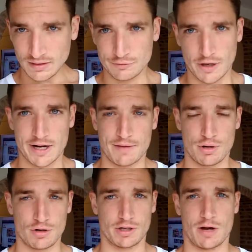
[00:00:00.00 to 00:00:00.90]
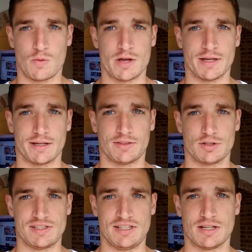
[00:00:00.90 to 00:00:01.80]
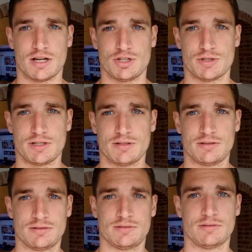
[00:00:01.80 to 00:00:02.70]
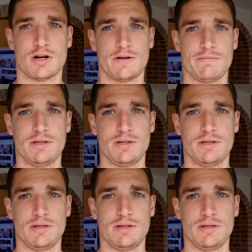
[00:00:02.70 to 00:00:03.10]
Friday at poker, I won like 1,300 RMB.